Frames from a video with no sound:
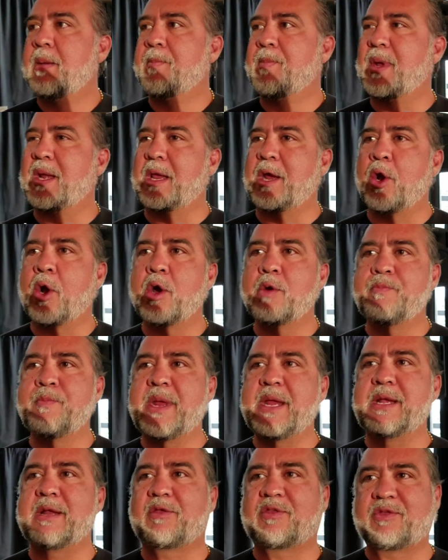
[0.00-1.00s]
But it hurt
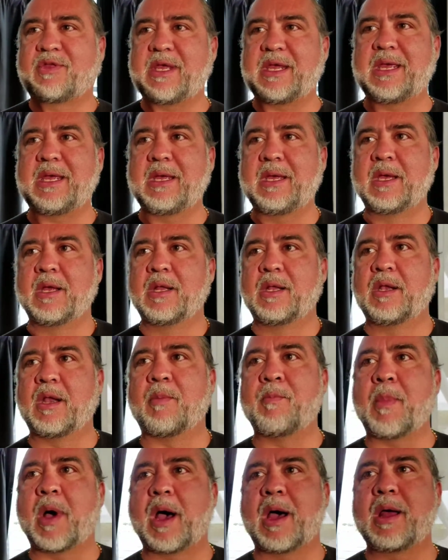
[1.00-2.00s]
me to see
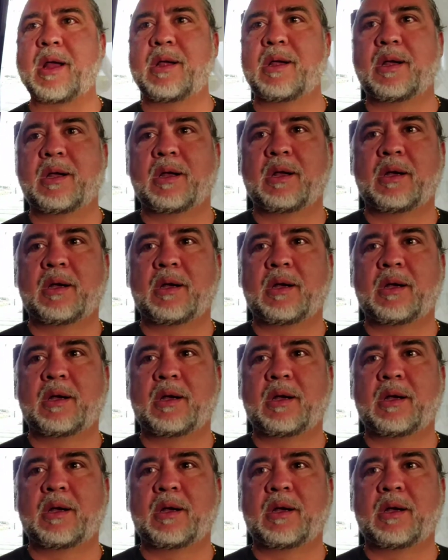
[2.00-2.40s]
Lamont